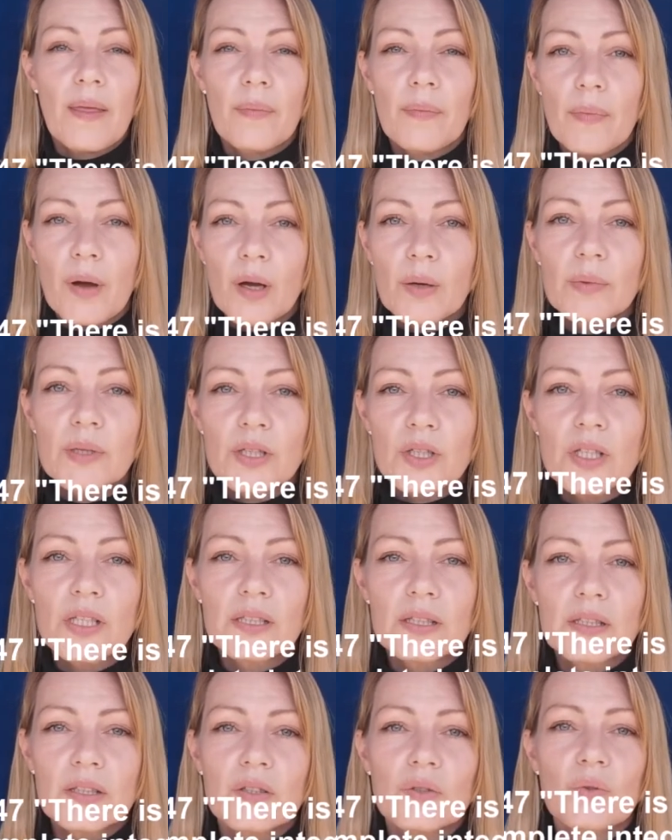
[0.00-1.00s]
the moment
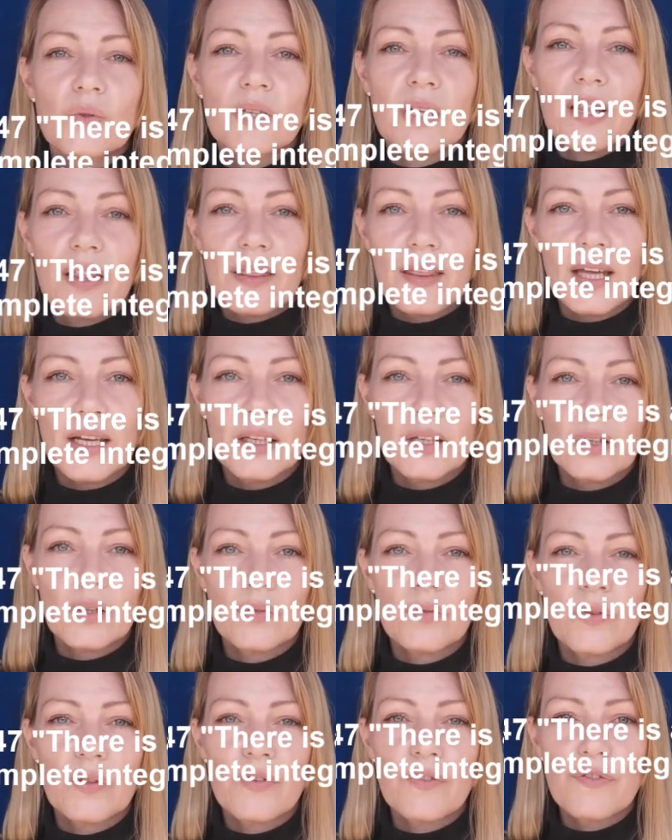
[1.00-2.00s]
Jesus saw
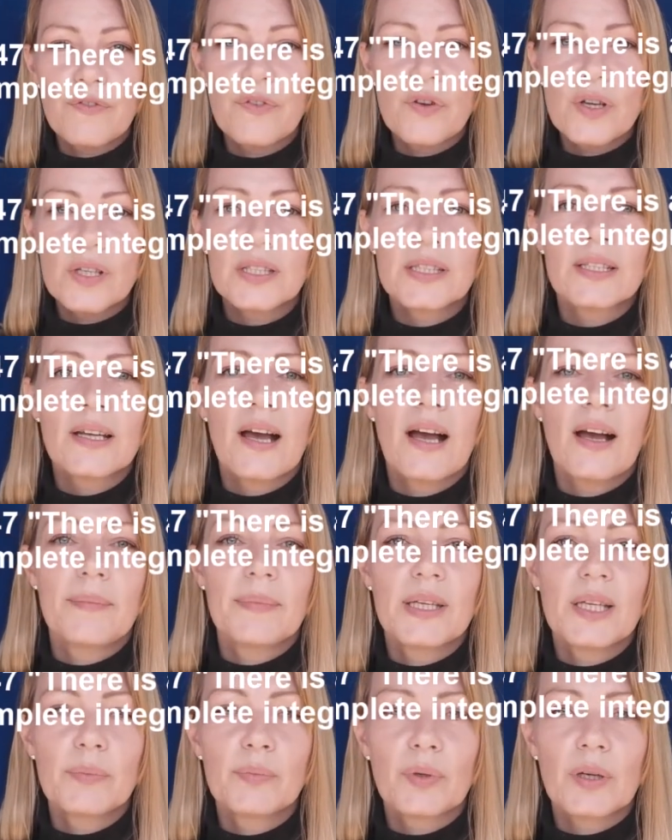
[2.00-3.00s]
Nathanael for the first
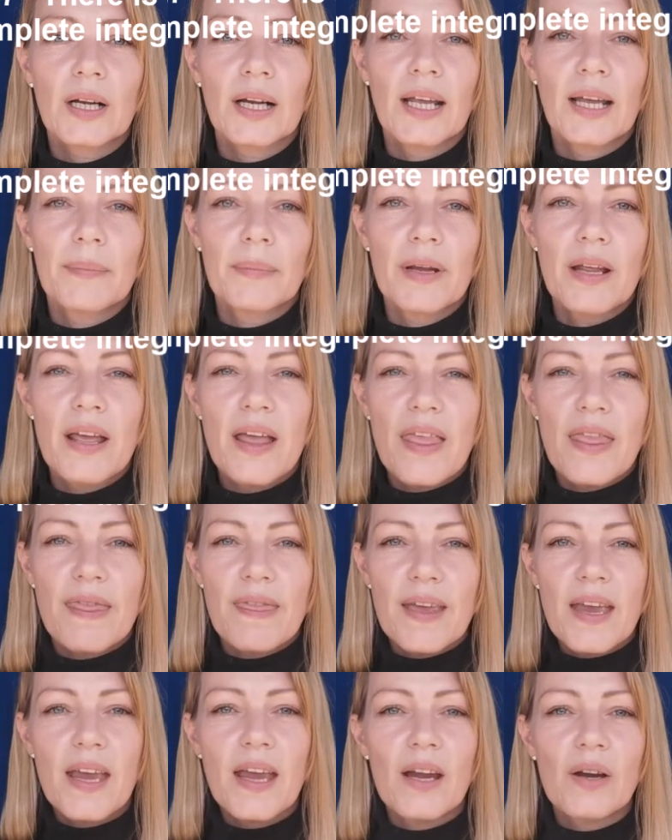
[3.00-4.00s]
time, he proclaimed,
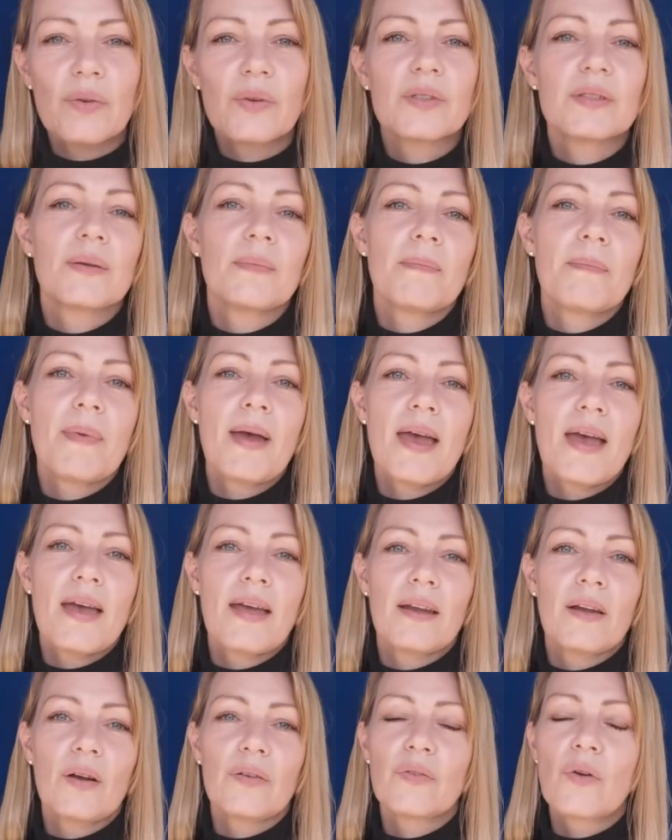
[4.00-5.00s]
there is a
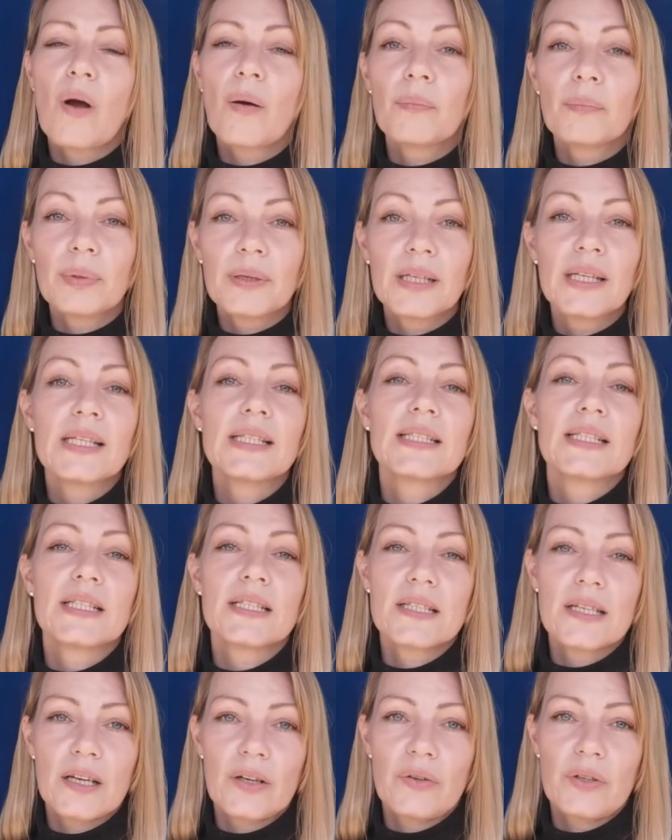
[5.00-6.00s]
man of complete
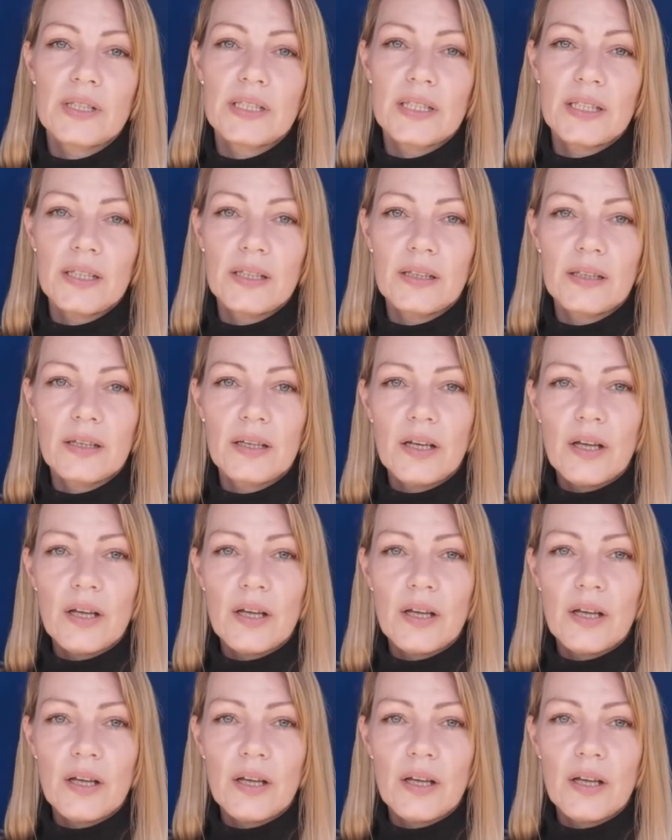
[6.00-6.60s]
integrity.